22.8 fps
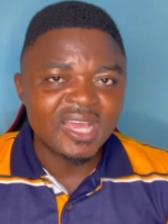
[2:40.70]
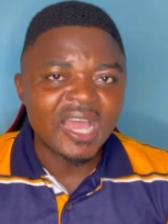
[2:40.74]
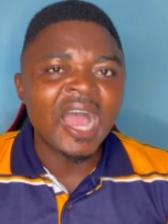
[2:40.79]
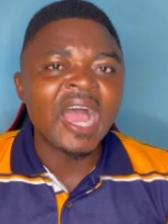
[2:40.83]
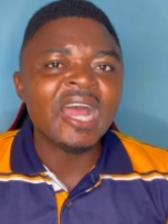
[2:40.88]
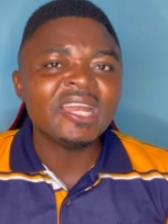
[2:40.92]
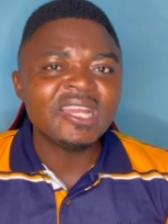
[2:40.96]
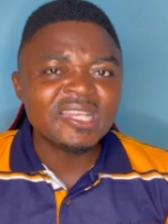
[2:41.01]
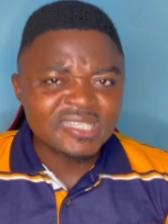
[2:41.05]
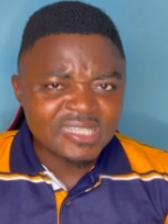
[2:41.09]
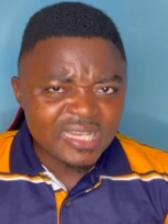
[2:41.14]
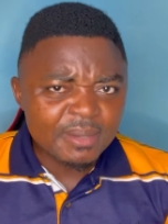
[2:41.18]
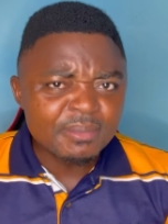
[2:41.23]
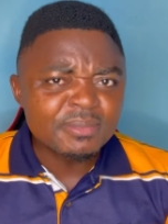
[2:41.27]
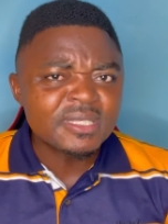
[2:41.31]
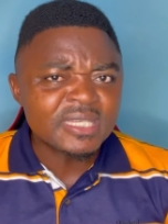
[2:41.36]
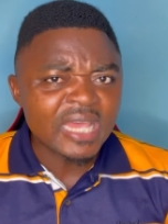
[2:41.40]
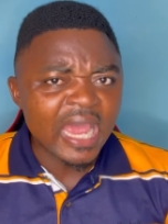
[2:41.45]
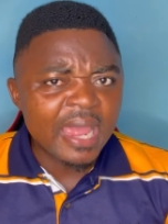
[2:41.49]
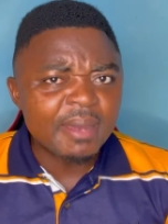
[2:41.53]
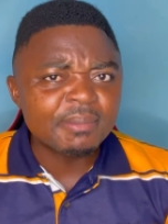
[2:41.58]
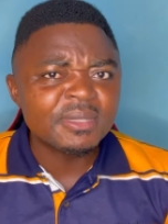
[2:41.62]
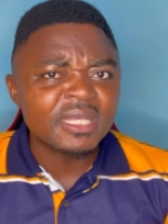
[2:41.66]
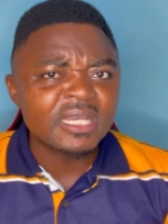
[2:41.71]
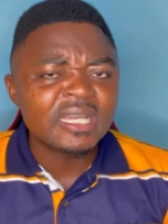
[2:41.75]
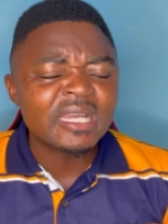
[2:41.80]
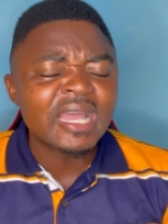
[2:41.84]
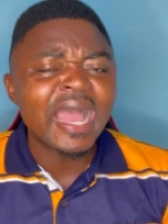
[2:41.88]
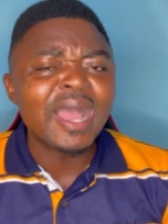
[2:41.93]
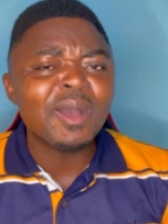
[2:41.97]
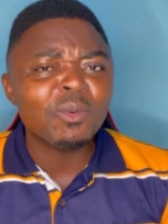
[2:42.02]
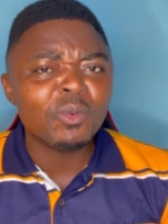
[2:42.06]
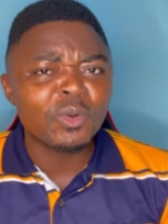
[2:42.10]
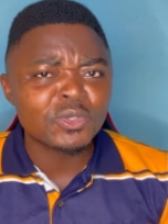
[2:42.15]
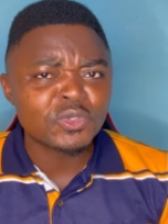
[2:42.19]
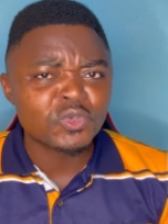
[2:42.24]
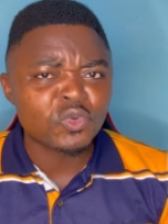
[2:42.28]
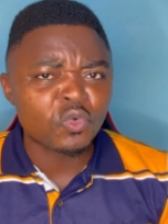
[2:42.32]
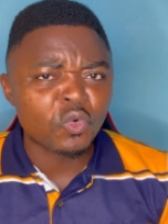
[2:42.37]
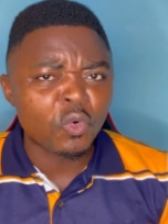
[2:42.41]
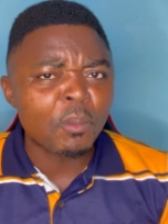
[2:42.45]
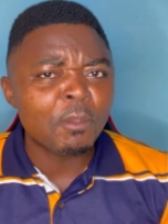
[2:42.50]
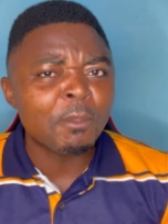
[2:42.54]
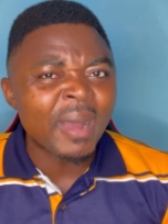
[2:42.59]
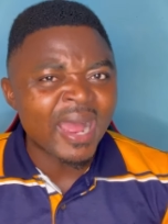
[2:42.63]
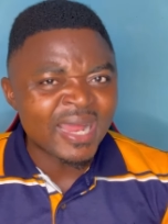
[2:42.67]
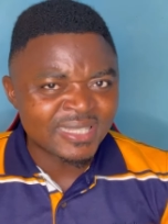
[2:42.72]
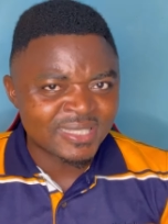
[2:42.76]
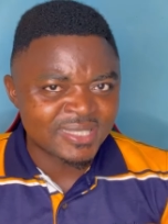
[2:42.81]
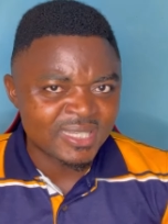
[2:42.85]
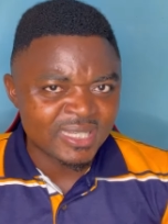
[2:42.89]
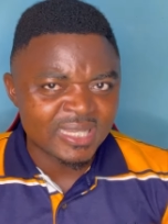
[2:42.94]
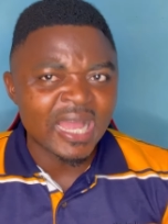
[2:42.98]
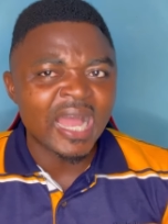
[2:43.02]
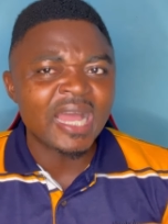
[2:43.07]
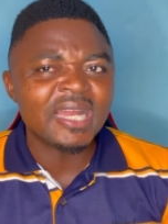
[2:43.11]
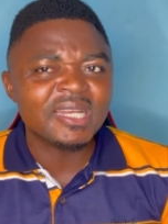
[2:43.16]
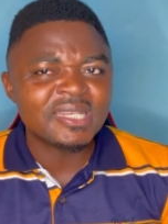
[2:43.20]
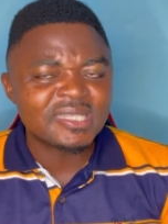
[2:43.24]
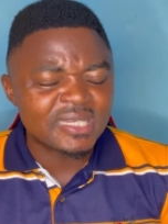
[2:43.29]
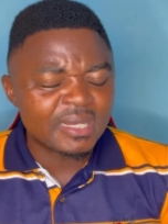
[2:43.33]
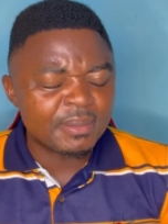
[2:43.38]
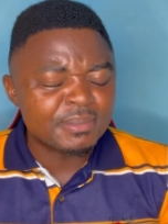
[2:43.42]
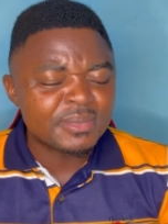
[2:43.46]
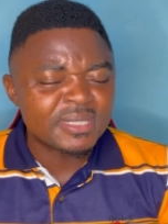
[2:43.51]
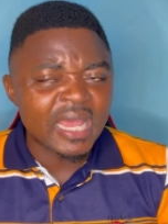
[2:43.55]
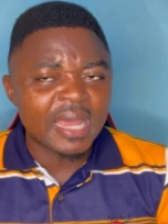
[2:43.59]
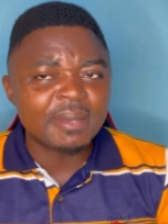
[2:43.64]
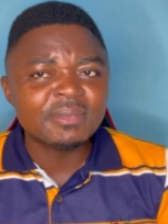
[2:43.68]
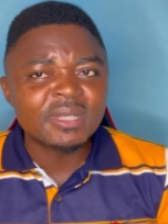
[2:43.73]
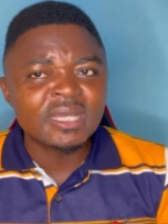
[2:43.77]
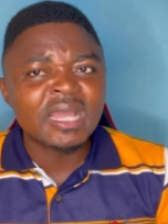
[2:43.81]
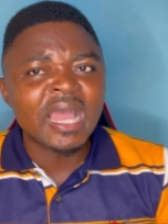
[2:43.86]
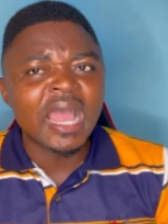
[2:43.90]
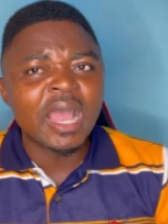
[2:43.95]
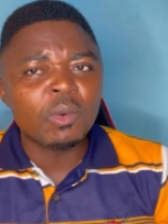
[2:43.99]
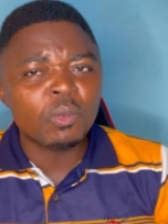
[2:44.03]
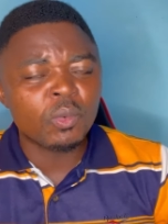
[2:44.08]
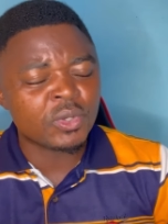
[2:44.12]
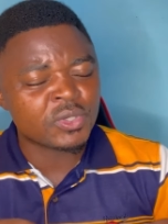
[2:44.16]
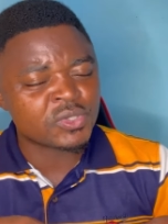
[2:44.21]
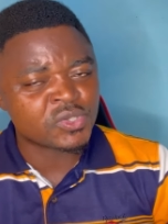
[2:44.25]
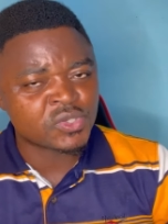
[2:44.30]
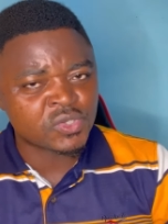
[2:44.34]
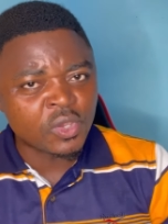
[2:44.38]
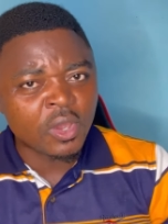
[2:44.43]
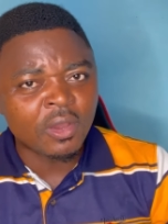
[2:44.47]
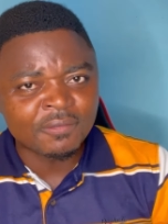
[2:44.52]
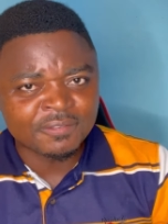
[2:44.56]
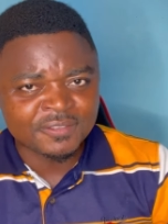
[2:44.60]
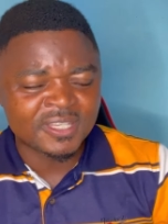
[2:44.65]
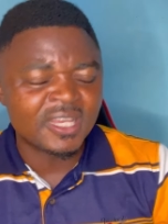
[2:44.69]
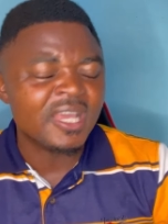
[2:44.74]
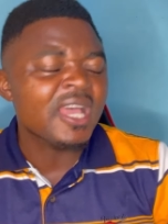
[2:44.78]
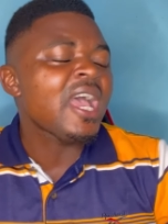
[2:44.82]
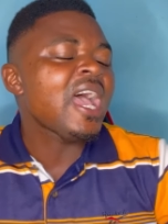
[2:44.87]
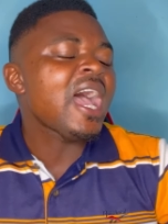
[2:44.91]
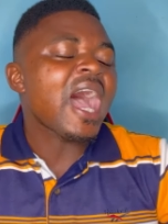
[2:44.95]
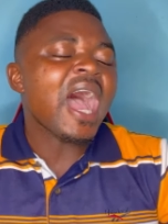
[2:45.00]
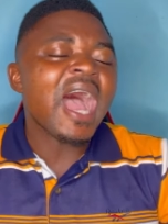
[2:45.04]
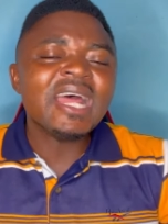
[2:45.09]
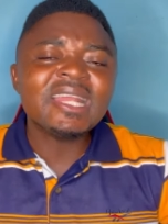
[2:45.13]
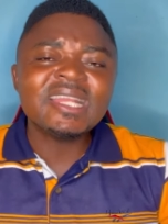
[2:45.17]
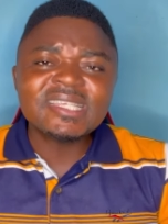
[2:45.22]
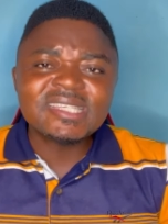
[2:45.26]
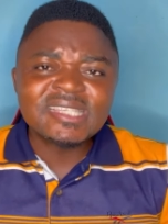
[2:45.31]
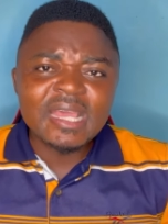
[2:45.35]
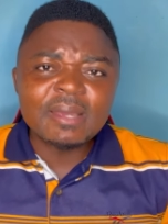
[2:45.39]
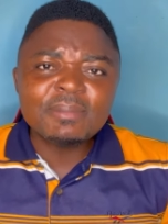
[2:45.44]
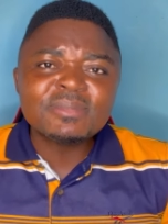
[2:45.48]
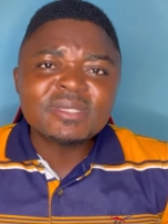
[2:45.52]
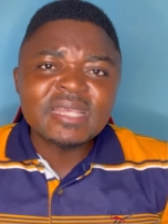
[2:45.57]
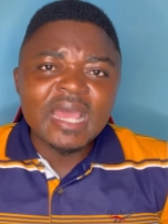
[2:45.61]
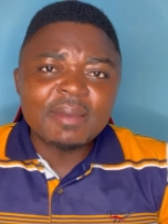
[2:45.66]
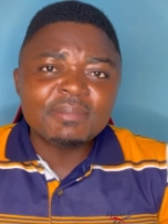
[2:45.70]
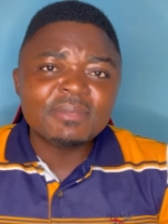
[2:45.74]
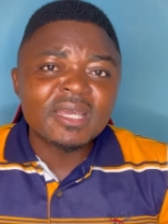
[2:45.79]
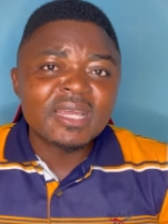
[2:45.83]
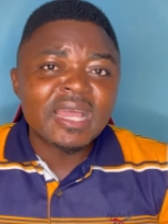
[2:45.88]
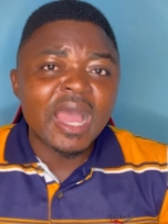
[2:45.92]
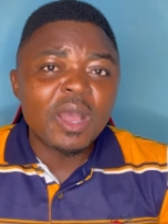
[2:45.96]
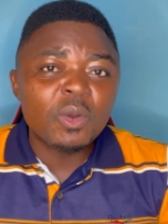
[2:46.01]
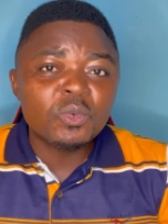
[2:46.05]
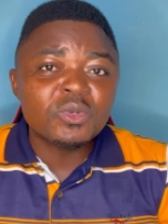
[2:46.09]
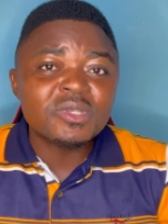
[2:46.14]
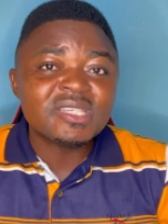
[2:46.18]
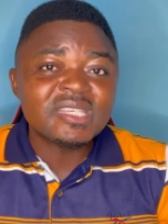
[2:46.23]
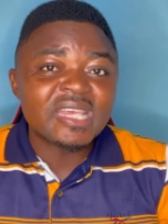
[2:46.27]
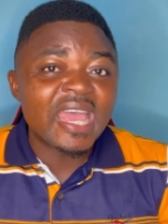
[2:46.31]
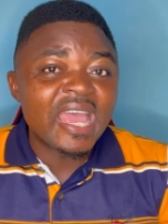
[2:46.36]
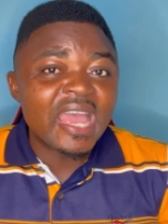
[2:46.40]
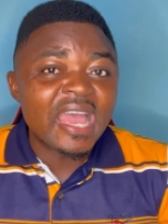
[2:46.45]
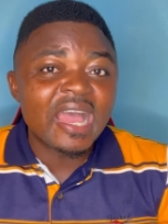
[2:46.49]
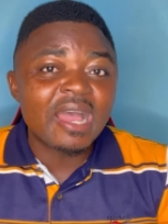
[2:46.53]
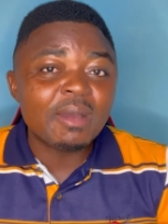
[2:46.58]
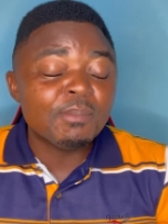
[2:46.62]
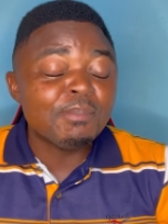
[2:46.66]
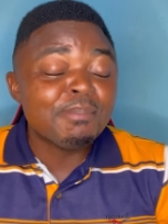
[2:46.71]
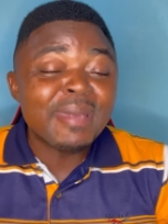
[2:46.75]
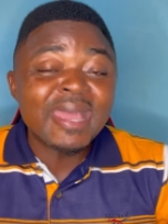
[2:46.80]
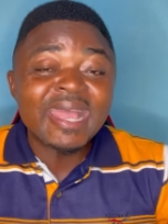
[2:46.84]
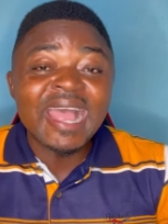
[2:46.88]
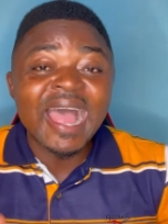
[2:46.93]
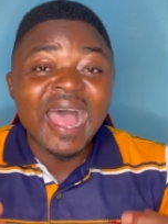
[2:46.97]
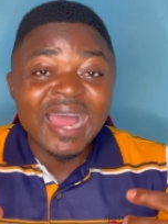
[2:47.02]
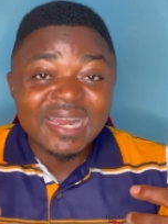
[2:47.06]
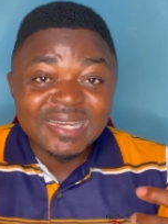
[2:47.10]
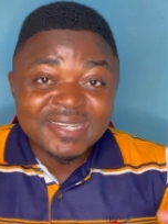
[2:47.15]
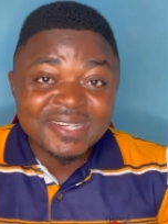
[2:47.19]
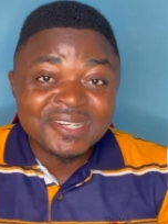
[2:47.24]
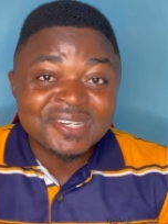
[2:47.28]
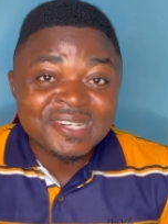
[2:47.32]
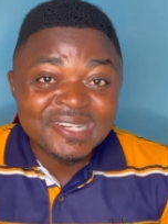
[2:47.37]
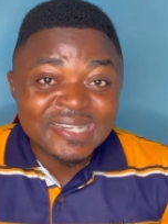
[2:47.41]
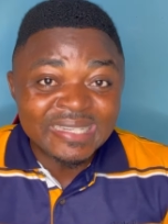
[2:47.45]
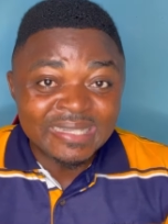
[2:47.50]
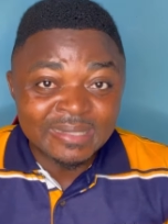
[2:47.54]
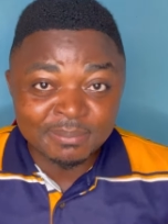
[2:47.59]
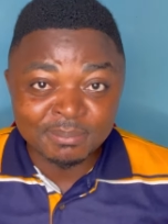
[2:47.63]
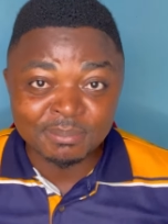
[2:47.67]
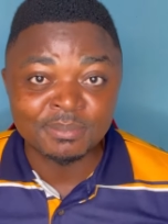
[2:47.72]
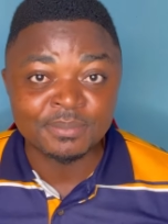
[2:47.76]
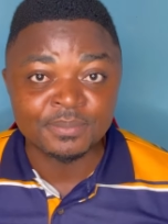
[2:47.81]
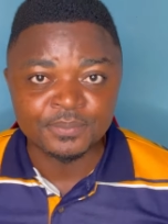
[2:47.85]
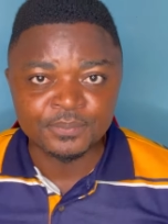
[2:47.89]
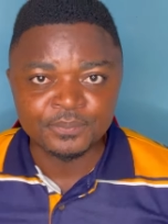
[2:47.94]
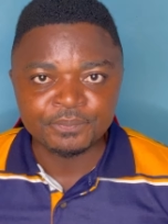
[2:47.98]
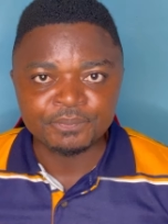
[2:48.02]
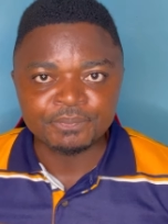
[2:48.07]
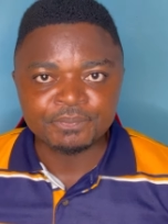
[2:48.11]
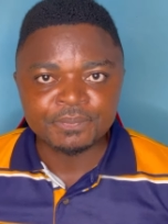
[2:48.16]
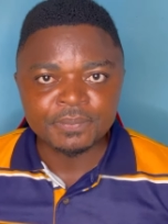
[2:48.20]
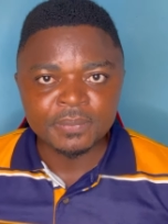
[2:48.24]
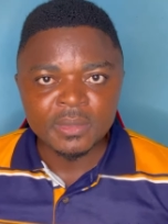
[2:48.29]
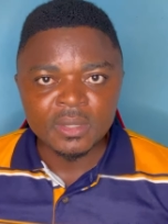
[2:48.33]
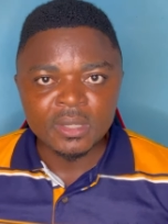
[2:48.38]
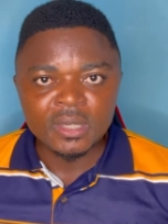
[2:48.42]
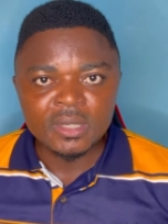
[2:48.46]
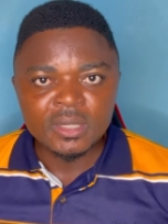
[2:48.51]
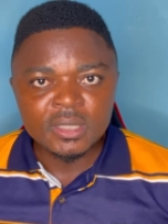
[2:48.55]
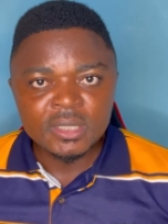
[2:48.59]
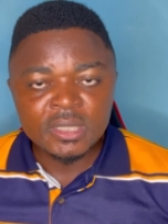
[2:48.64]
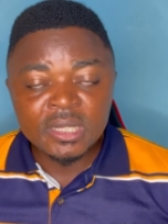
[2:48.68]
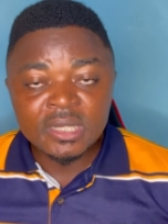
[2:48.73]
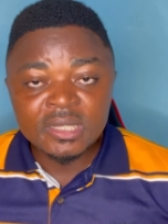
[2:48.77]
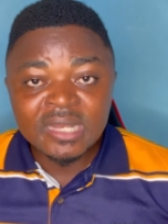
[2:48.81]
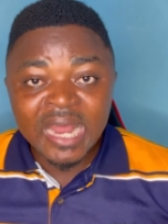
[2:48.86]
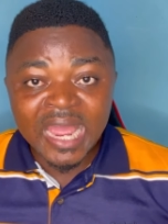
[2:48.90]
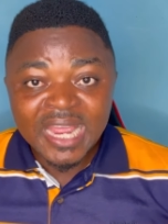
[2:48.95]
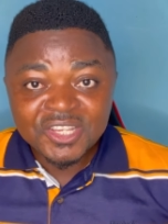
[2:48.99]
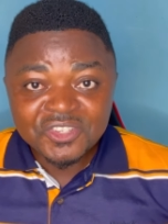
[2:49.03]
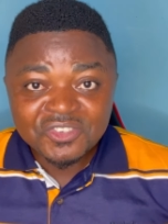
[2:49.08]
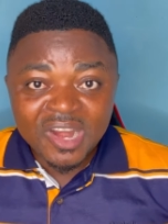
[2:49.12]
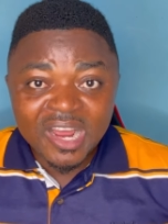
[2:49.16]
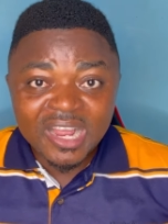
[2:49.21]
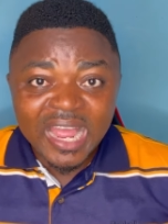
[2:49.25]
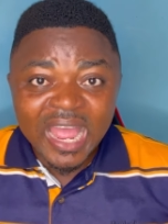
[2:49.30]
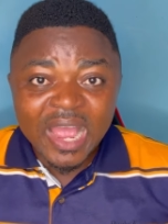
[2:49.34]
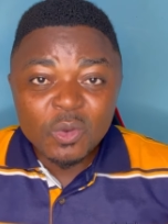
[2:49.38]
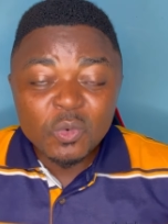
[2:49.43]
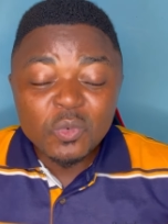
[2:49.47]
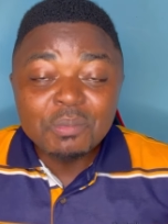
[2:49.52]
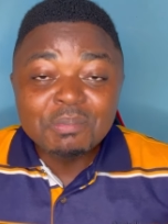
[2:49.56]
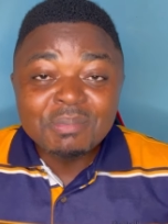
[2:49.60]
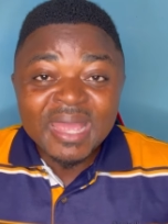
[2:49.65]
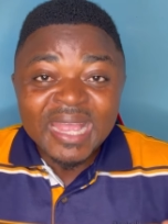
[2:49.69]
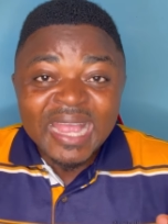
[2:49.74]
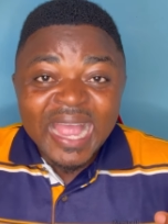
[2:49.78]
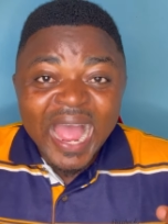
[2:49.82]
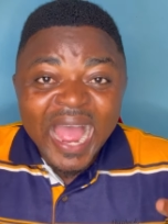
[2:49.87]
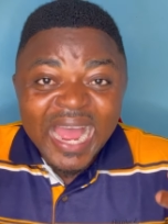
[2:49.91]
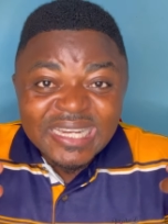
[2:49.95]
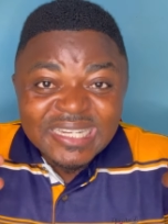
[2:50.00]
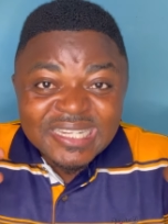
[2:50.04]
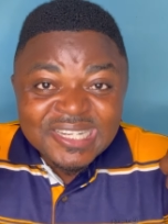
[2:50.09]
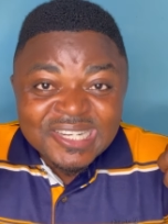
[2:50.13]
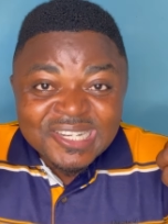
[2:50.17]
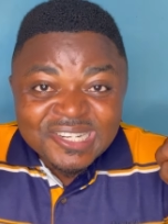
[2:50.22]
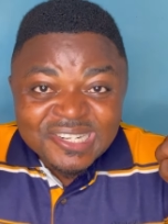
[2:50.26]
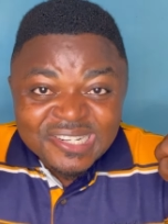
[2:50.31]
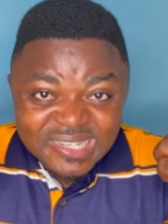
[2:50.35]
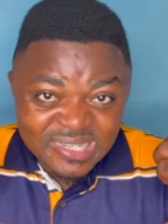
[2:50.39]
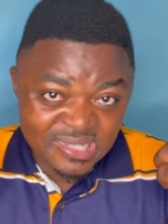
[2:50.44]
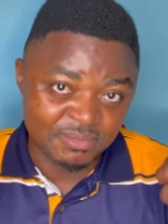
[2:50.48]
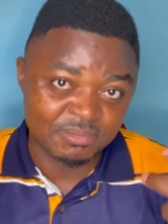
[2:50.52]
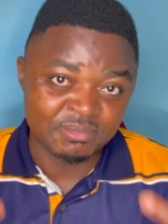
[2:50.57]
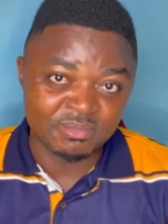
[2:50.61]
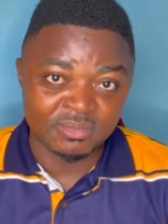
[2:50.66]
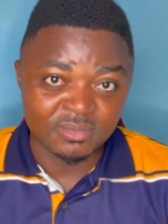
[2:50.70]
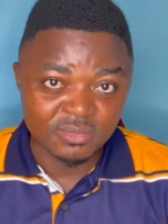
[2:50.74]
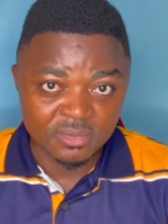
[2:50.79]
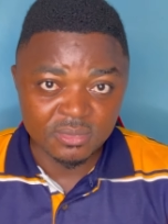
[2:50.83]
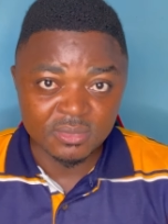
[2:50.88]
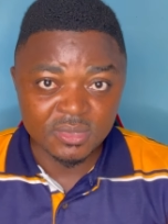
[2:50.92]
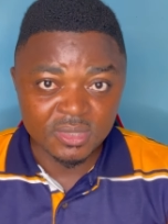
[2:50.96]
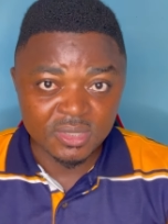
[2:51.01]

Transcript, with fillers: At the same time, the guy was romantic. At the same time, the guy was soft. At the same time, the guy would make her dream. The Nigerian guy would make her dream.